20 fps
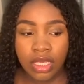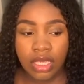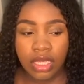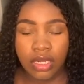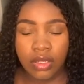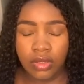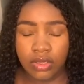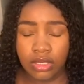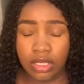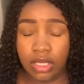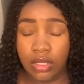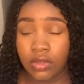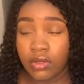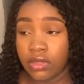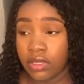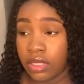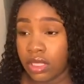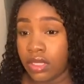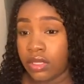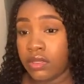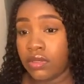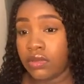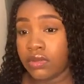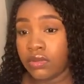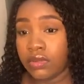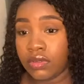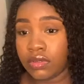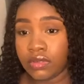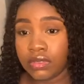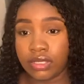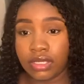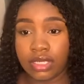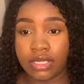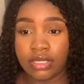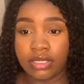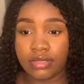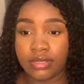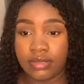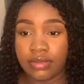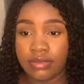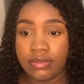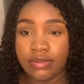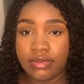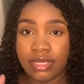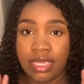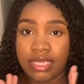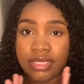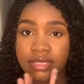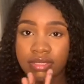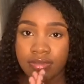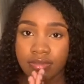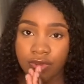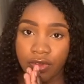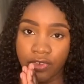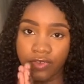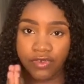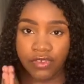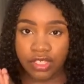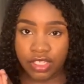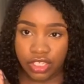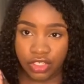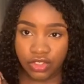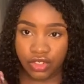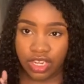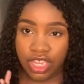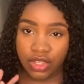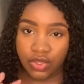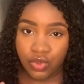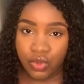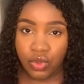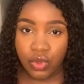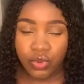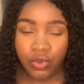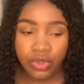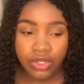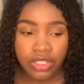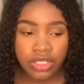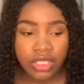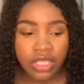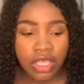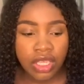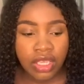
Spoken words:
And I was like, God, thank you, because like, that's confrontation I do not want.